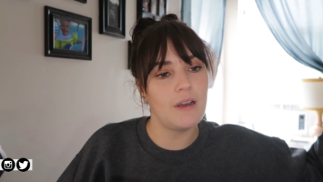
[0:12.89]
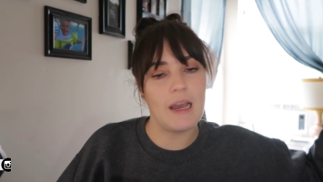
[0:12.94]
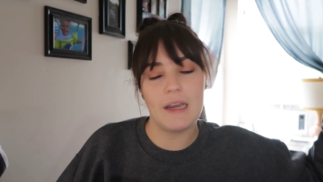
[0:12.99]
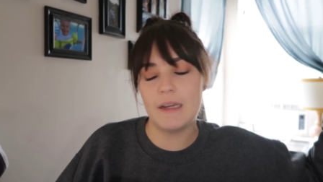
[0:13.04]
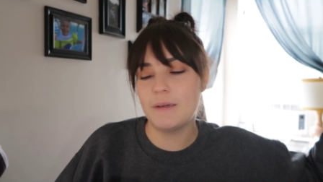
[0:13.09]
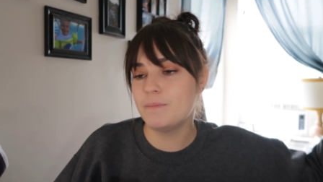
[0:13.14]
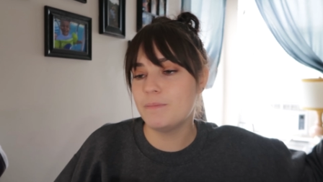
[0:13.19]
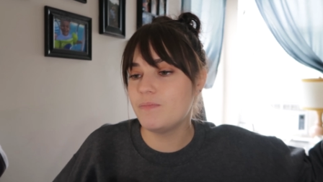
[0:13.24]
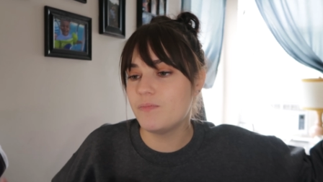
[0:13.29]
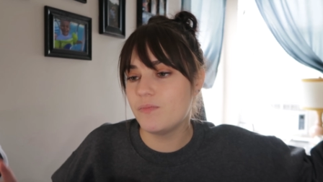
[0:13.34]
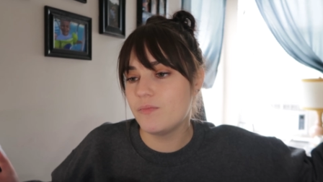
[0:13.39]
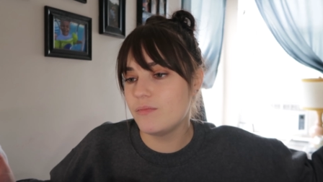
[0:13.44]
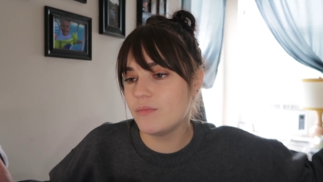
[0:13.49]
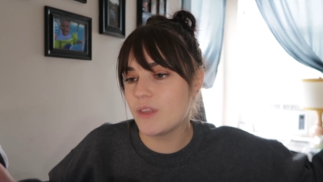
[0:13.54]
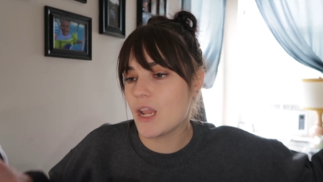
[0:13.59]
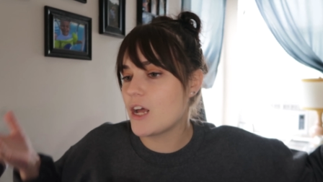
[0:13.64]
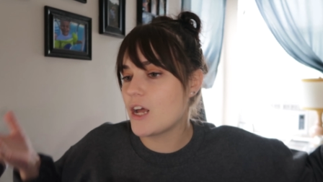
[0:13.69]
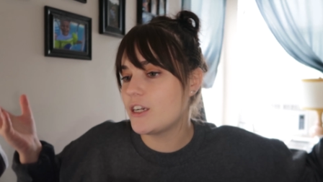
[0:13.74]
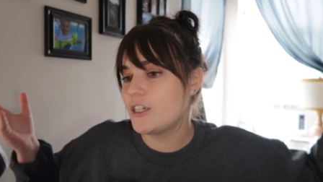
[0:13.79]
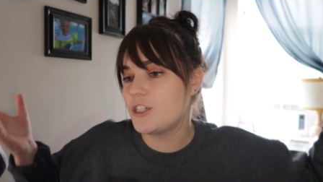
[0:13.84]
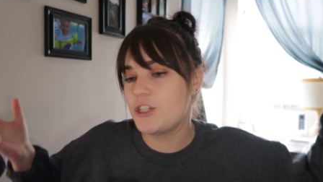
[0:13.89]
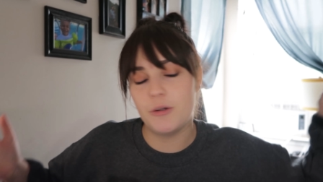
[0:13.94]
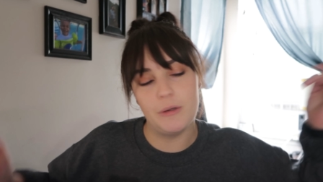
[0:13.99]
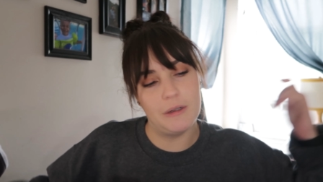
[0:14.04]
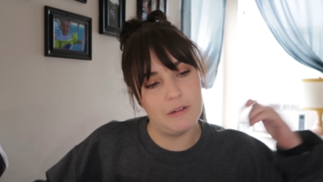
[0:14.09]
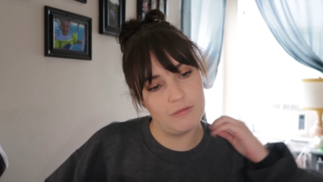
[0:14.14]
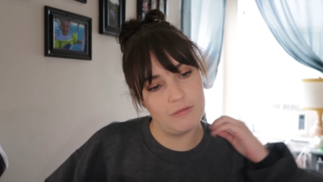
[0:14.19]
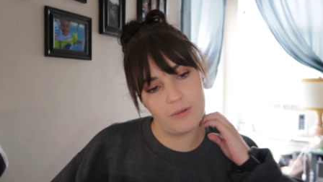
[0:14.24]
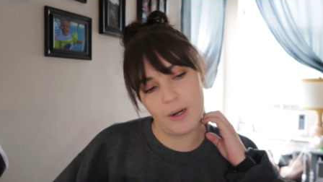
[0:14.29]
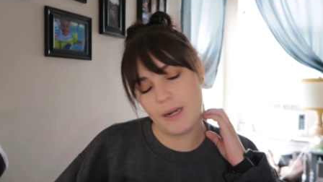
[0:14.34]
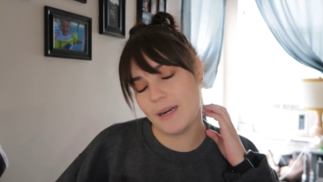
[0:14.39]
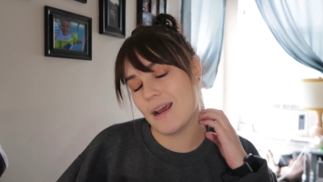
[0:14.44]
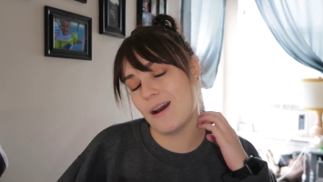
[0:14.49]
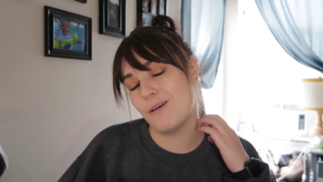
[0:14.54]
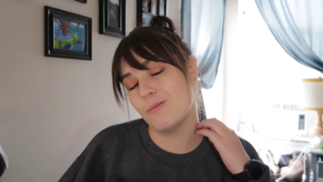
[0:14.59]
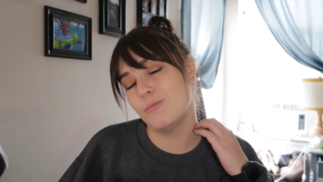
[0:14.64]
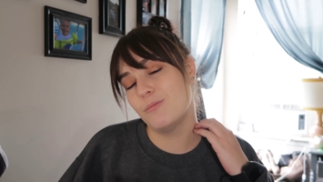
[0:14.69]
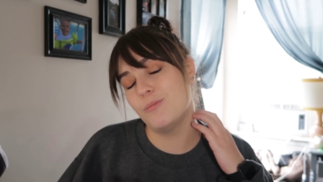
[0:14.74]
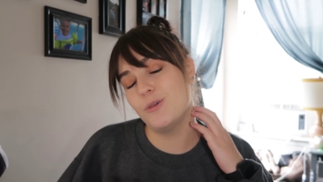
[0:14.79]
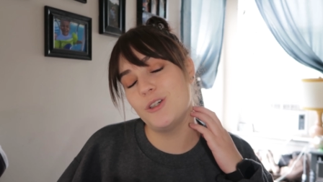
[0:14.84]
I'm not into it right
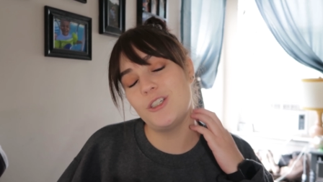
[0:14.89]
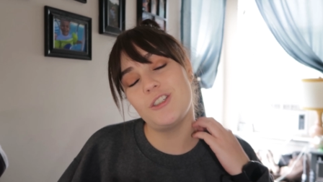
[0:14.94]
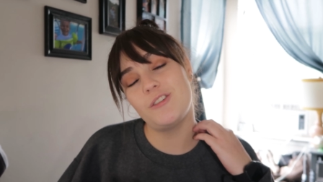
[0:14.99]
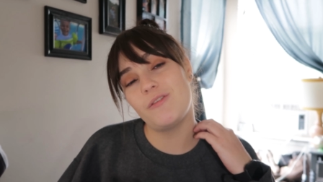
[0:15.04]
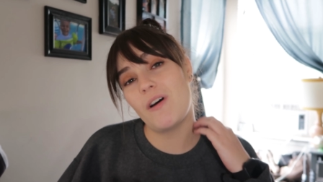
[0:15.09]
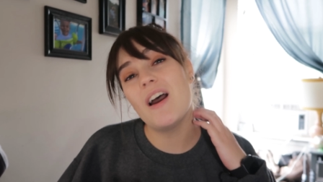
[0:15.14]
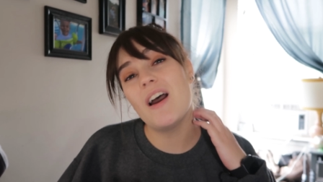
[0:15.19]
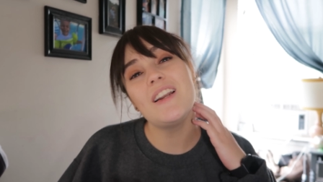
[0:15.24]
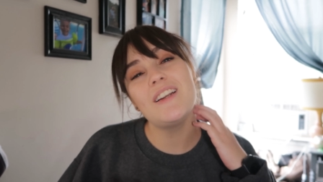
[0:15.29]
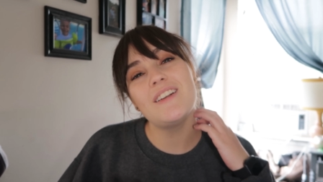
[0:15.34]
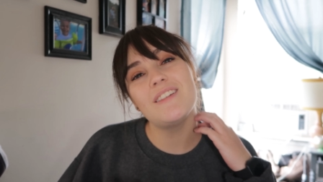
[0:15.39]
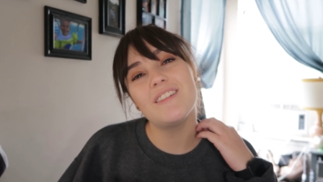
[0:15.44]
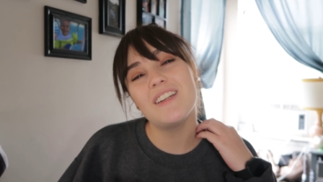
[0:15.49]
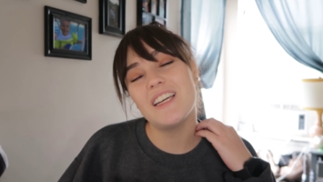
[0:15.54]
now, which is fine.